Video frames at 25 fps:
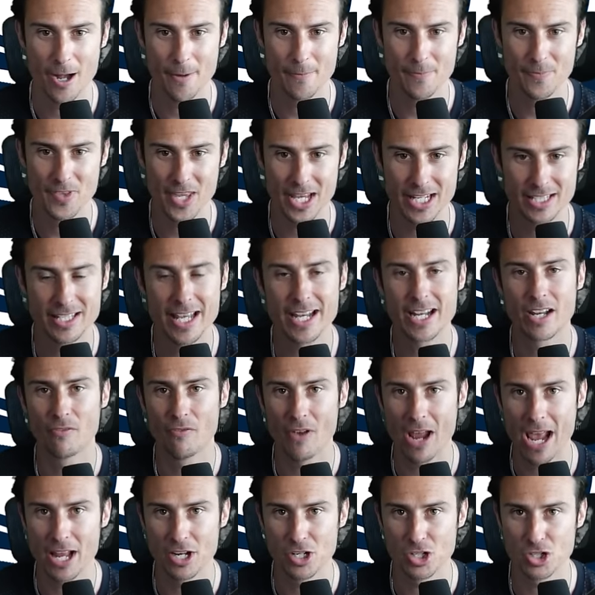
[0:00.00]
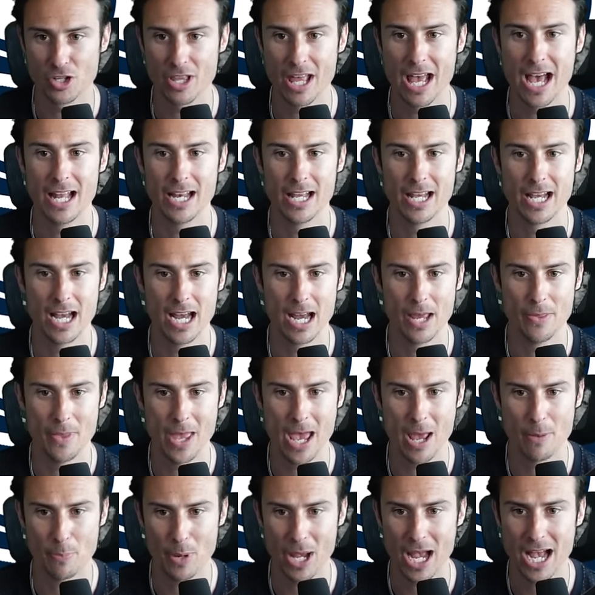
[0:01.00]
they take advantage of that in
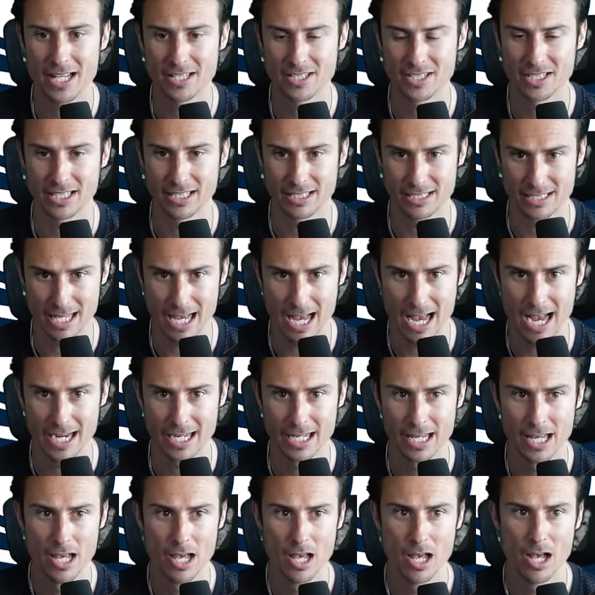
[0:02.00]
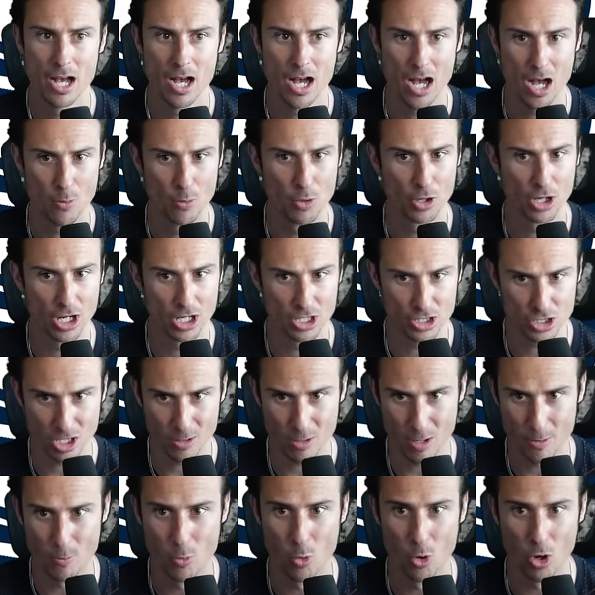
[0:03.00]
that passing attack. We're going to
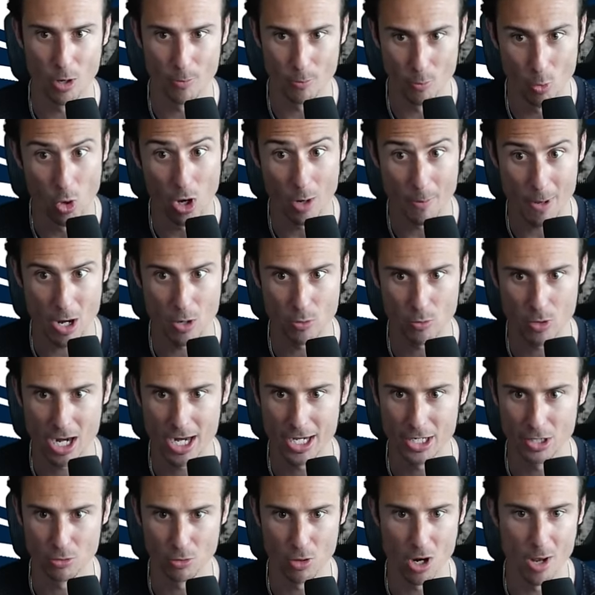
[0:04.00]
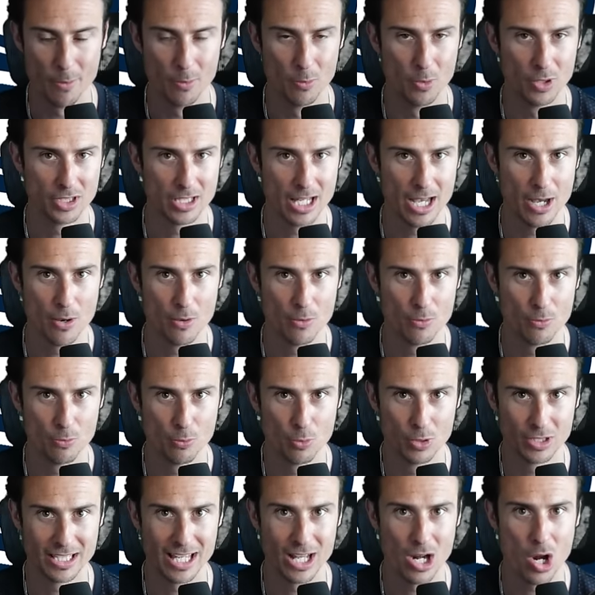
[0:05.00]
talk about more about Ryan Grubb and what
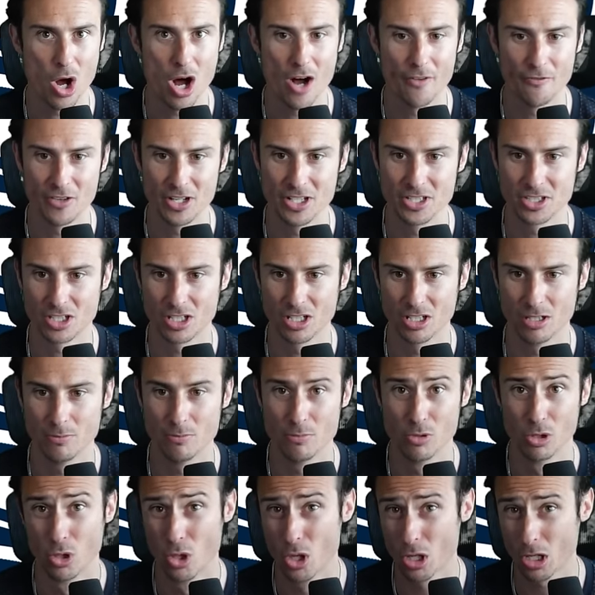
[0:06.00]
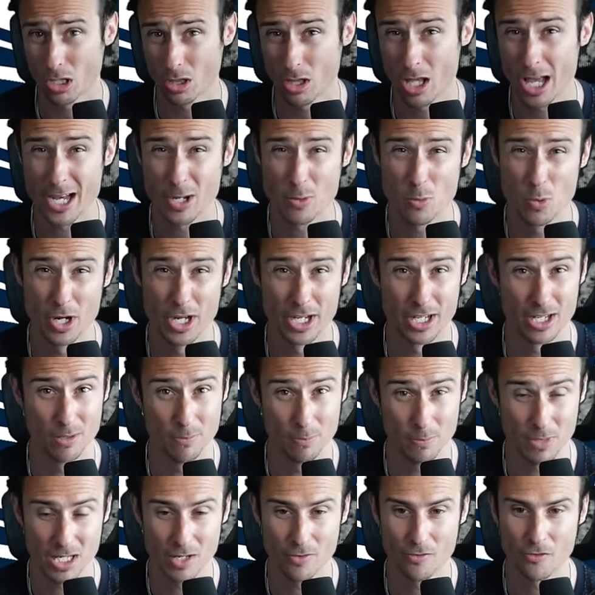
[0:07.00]
that offense could look like, what it
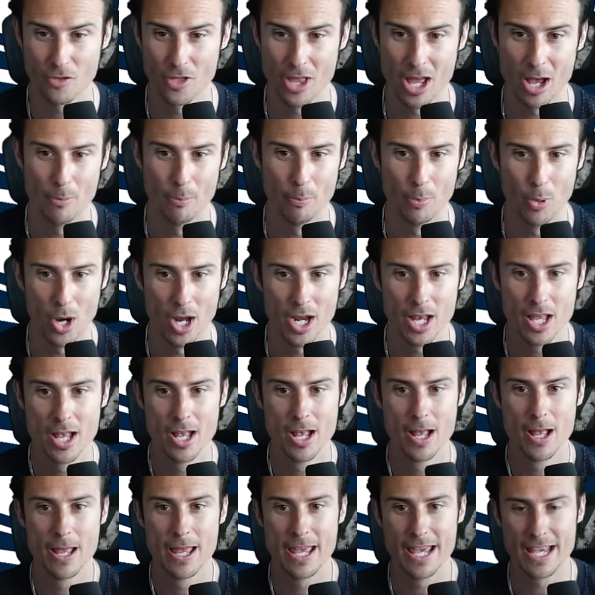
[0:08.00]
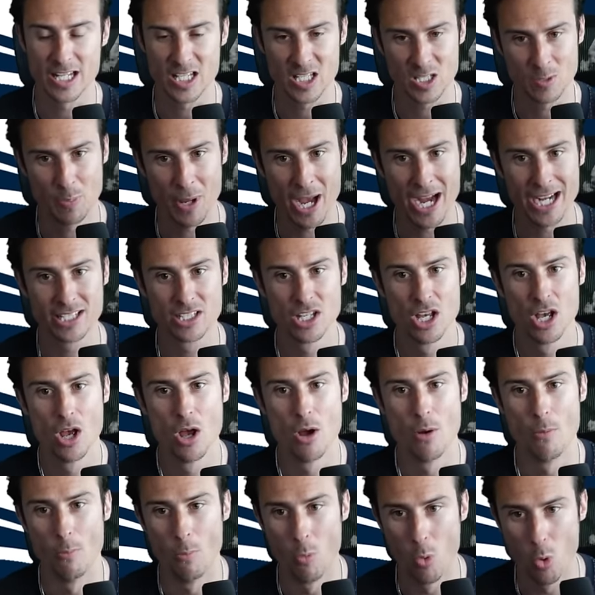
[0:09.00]
can mean for them, but expect
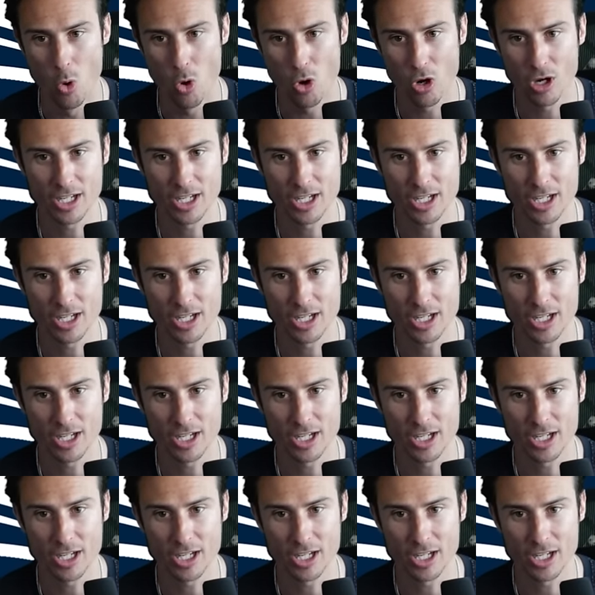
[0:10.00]
more